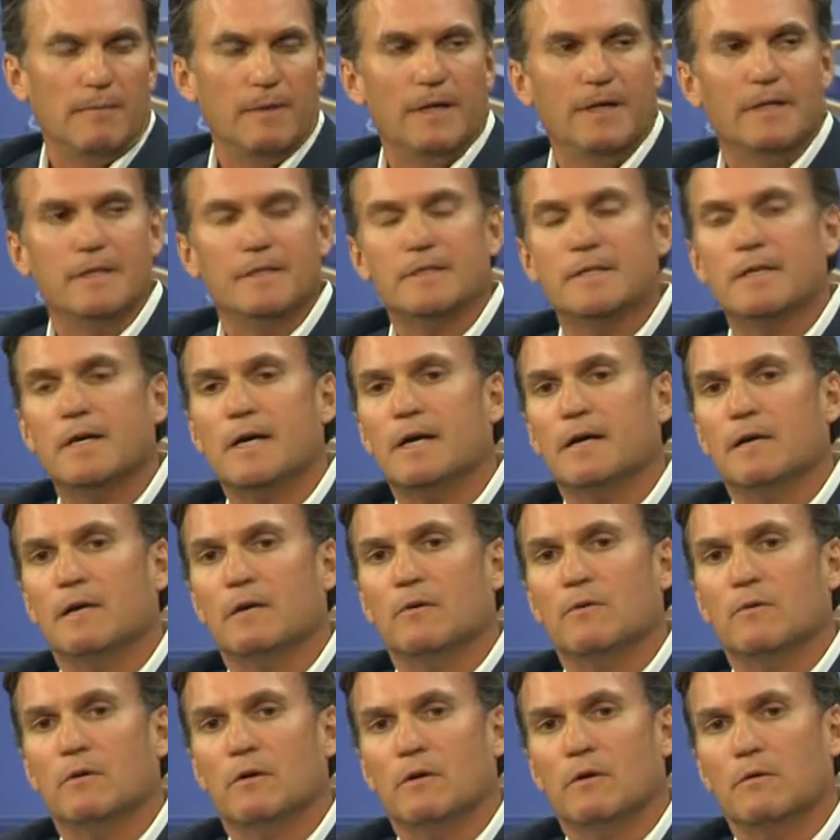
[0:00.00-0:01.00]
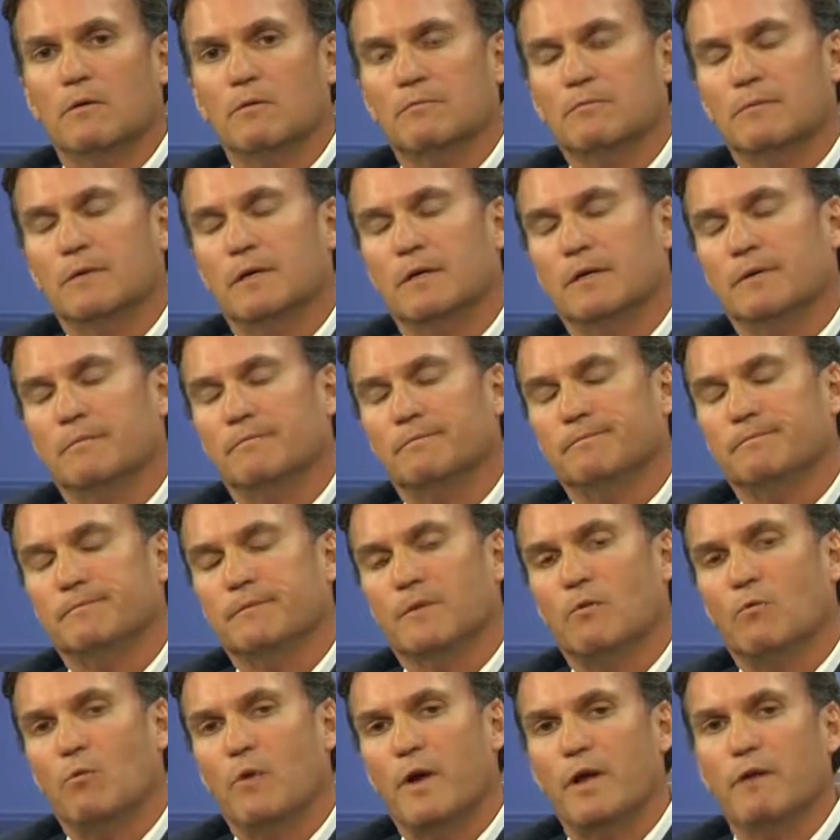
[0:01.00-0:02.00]
It's not
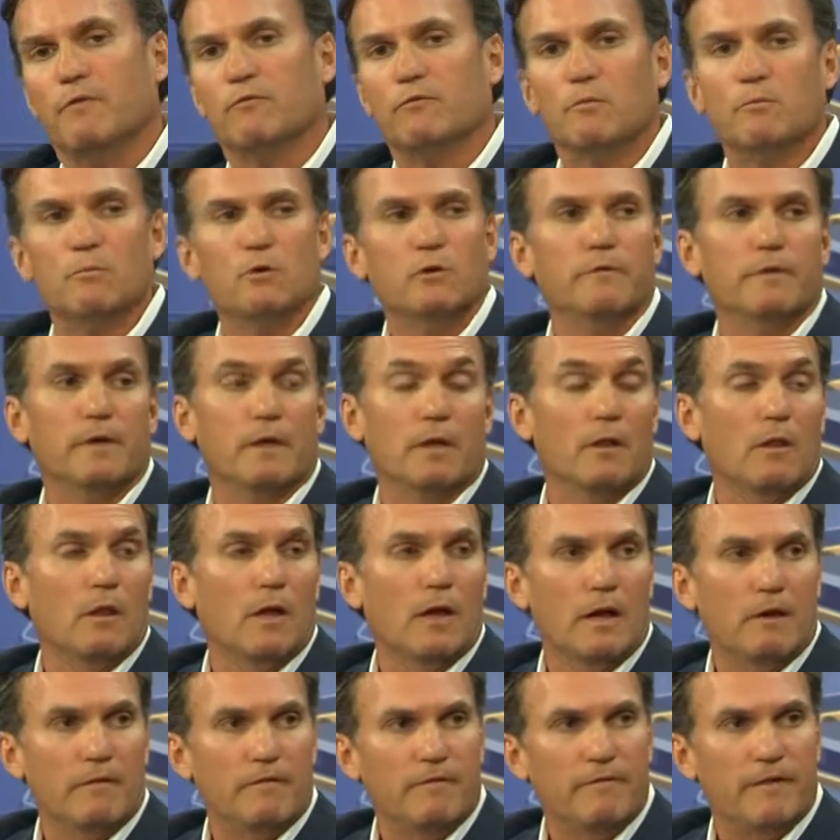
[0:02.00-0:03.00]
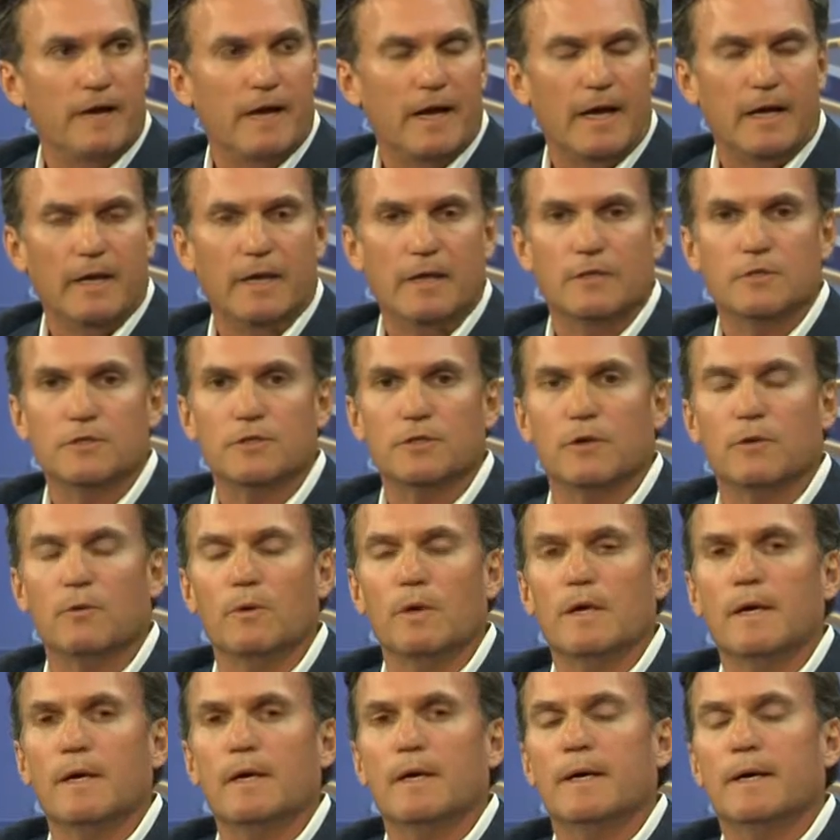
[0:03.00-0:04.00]
a way of removing a lot of fat, and so
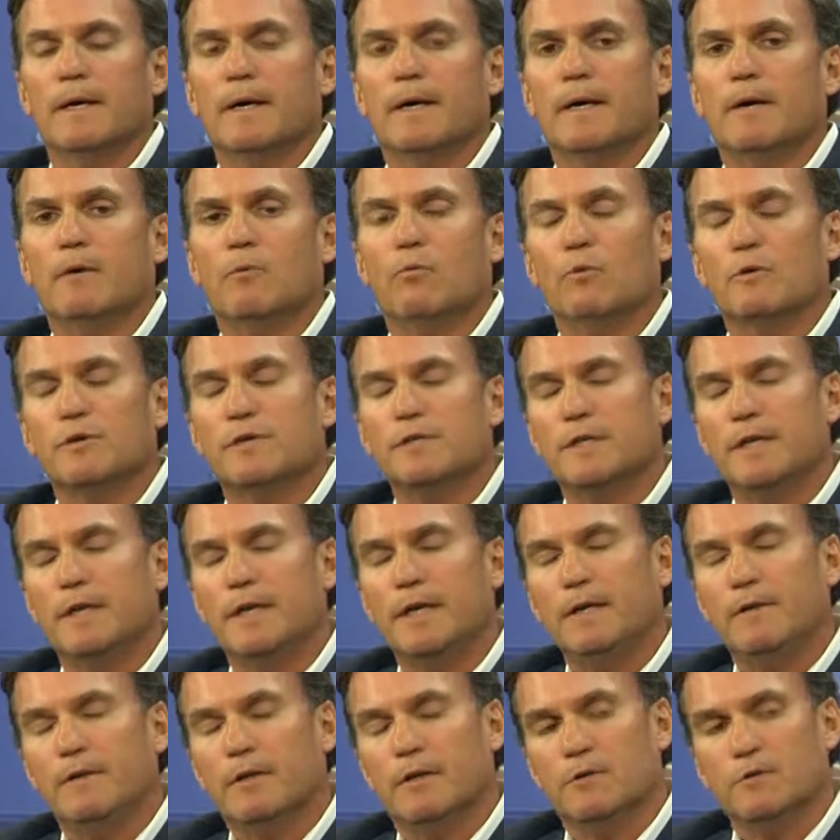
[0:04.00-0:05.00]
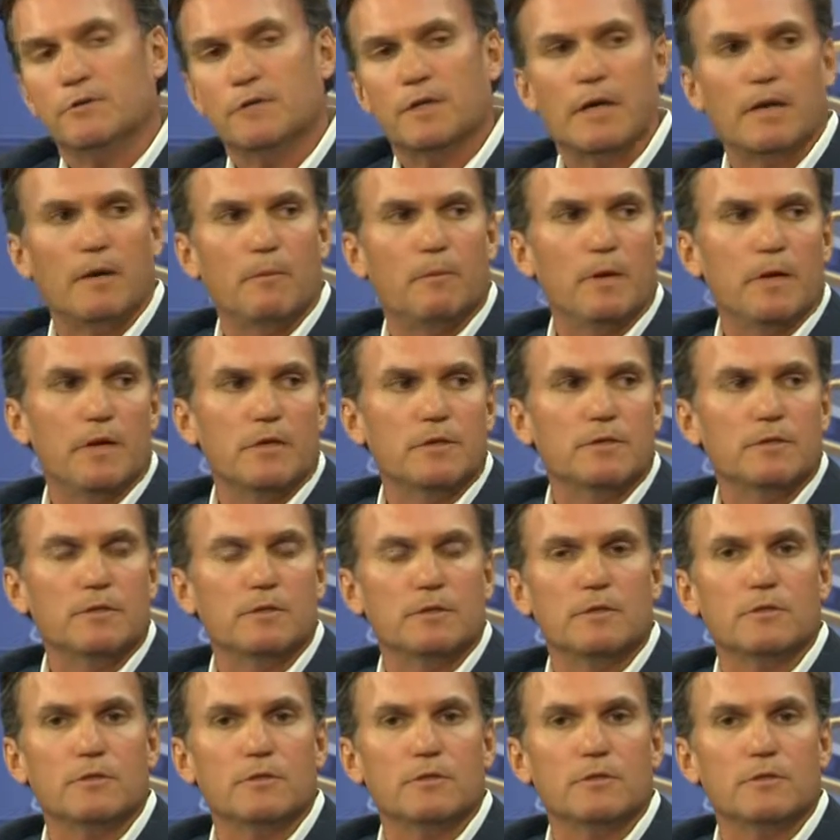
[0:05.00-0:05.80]
we're seeing those kind of patients.